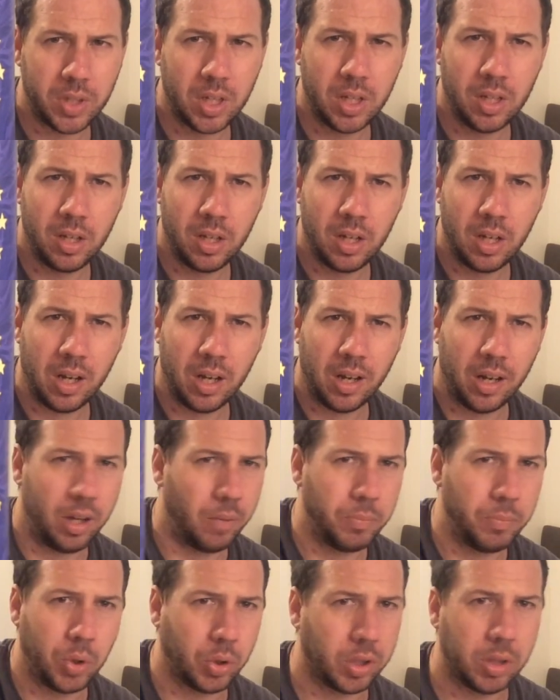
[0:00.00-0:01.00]
And
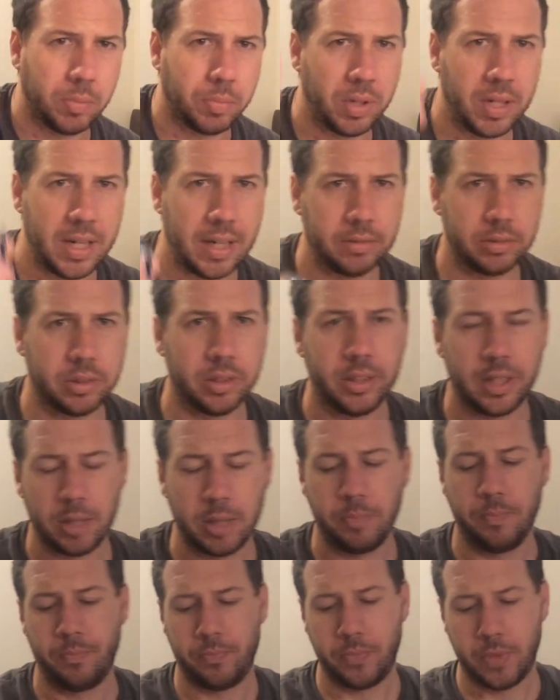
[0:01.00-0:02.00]
I'm not going to pronounce the
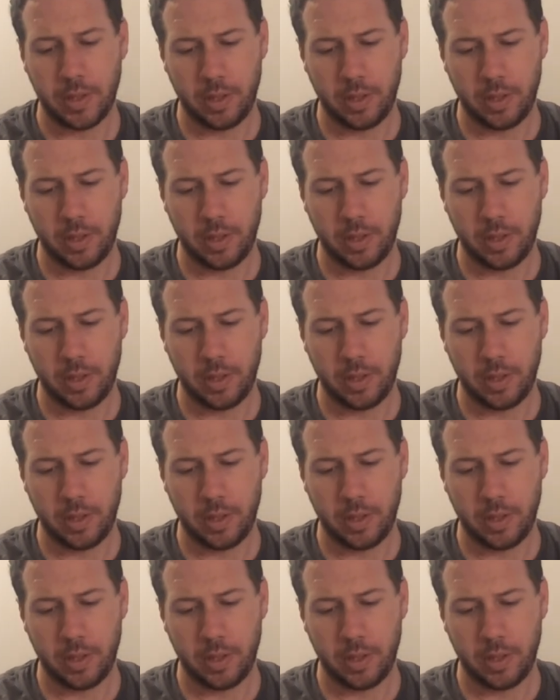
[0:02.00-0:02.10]
name.